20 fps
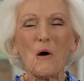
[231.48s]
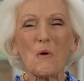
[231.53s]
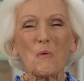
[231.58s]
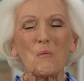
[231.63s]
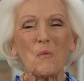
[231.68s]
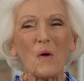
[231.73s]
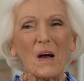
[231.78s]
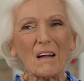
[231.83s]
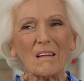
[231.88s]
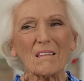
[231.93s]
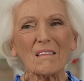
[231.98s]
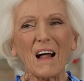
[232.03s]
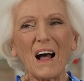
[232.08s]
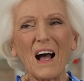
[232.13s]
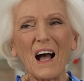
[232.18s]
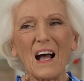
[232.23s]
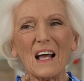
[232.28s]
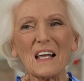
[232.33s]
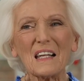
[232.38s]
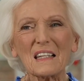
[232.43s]
Well,
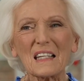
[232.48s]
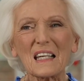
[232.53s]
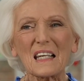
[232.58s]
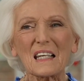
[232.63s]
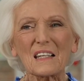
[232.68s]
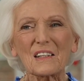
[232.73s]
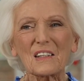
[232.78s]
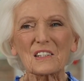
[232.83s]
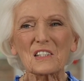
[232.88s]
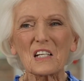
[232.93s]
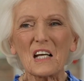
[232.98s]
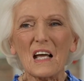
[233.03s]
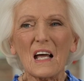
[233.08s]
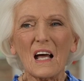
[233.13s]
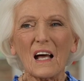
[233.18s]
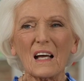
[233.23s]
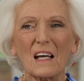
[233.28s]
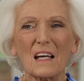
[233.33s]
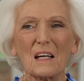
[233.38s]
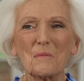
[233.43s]
I think that
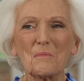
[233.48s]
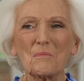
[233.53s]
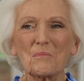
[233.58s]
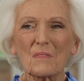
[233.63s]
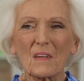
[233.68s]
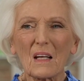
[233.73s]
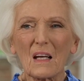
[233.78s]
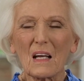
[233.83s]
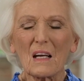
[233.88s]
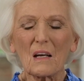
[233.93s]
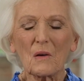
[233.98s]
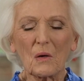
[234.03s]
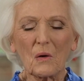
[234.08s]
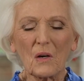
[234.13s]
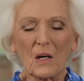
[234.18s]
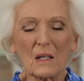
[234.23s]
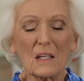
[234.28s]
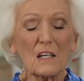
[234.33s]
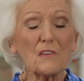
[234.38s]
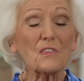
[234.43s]
um,
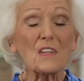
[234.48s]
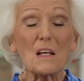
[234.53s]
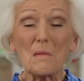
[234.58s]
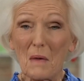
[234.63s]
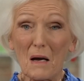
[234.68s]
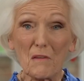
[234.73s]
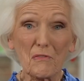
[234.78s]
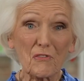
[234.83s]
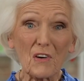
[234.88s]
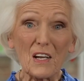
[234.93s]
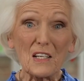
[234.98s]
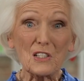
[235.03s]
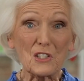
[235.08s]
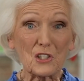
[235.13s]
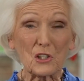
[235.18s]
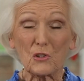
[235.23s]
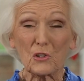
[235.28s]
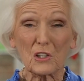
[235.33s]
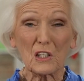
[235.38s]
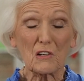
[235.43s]
uh, if they're my friends
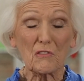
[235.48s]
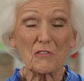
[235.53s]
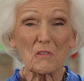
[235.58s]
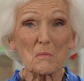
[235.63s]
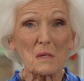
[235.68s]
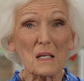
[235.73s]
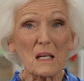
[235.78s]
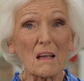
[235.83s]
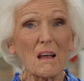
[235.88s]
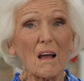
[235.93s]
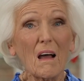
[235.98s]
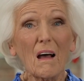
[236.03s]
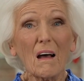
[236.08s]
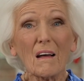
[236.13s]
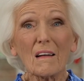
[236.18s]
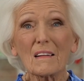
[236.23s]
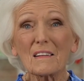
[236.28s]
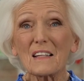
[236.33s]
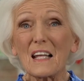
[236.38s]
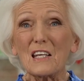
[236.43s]
cooking for me,
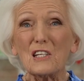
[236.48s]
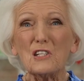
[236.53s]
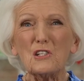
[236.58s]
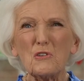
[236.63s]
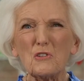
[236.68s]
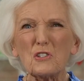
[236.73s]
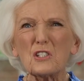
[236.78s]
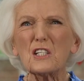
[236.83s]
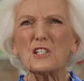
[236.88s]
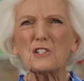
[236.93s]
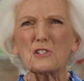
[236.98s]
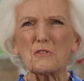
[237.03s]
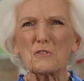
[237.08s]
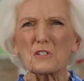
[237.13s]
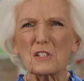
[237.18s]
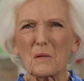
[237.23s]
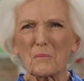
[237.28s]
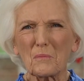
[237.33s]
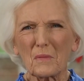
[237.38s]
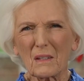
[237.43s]
they usually do
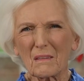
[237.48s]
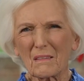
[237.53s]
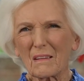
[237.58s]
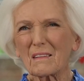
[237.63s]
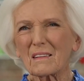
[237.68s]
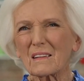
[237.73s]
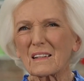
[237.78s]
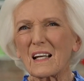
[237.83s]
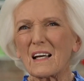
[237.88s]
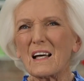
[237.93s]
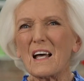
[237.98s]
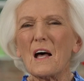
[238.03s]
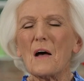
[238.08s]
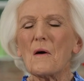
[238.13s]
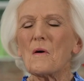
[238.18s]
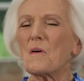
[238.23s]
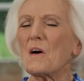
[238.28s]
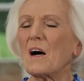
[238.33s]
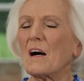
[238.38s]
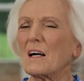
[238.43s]
something that they're
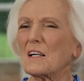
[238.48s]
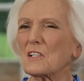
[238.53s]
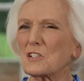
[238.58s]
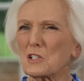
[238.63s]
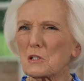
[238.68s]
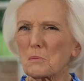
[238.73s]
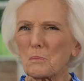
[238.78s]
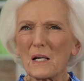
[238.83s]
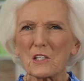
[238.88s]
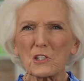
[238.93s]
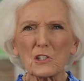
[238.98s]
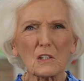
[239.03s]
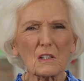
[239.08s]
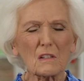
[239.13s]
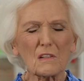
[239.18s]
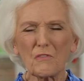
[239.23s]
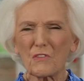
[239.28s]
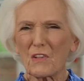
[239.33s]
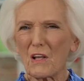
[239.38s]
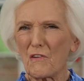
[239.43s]
uh, special
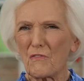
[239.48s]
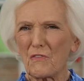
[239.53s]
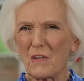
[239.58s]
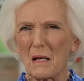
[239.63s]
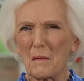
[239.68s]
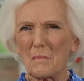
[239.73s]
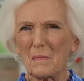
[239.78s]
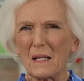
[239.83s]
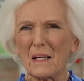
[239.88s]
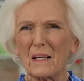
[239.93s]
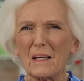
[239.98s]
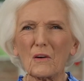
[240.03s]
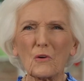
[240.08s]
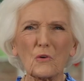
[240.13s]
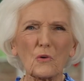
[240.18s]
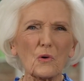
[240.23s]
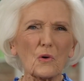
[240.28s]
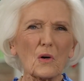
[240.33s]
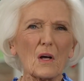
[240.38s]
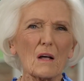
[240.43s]
of their family
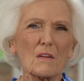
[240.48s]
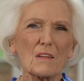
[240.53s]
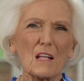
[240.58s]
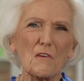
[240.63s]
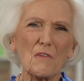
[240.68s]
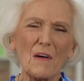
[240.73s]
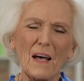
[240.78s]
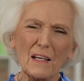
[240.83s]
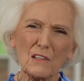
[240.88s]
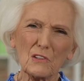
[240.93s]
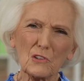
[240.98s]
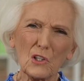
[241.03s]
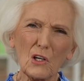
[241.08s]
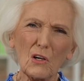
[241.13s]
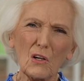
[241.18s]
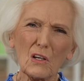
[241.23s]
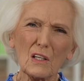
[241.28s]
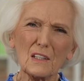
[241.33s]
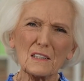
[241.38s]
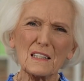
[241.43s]
or they've had on
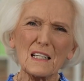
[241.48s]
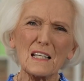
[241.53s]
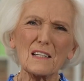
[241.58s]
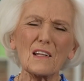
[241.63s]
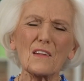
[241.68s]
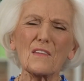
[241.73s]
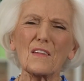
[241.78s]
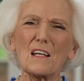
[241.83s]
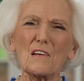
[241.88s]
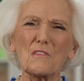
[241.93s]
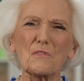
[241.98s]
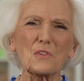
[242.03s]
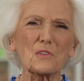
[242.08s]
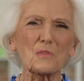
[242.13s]
holiday that they've